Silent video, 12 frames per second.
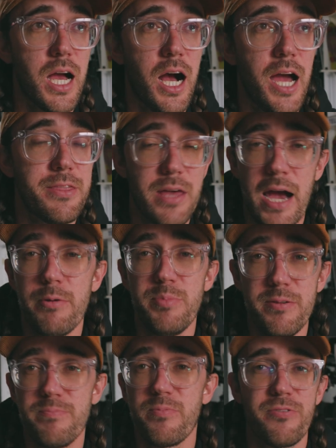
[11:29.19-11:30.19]
I would
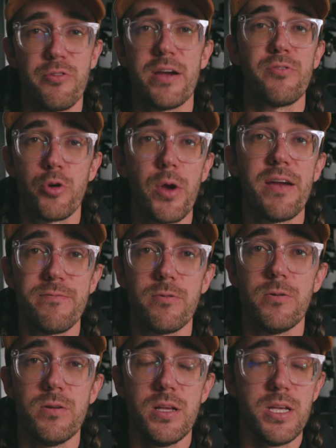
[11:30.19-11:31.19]
be forever
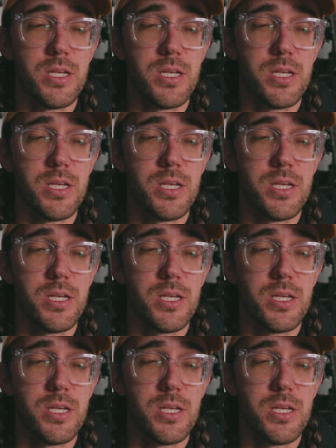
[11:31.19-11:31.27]
grateful.